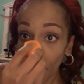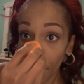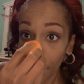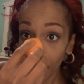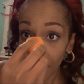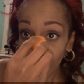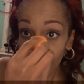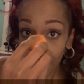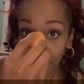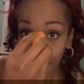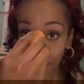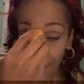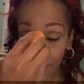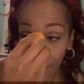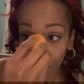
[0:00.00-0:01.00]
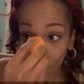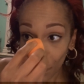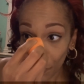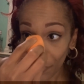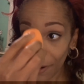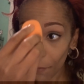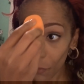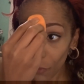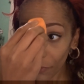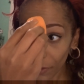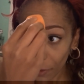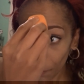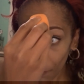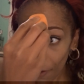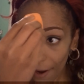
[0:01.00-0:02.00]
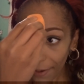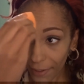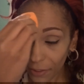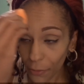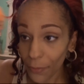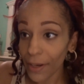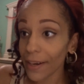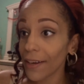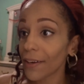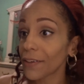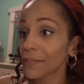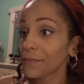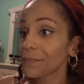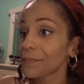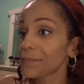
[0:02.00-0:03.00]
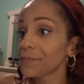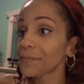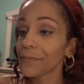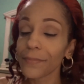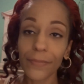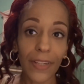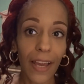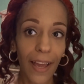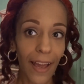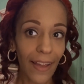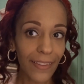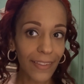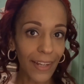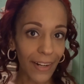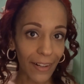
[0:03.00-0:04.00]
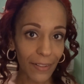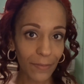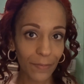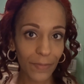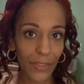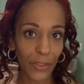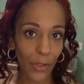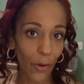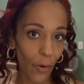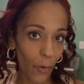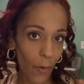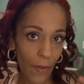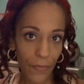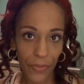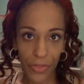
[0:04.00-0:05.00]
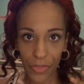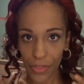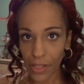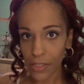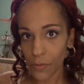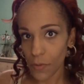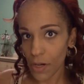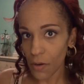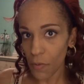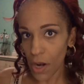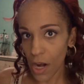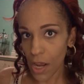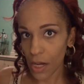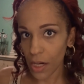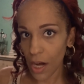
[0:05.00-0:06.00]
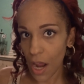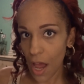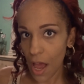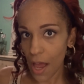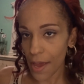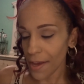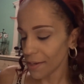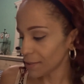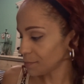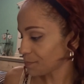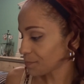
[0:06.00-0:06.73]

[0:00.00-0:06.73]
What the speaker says: blend it in so you're not moving the product around, and there. So that's what it would look like.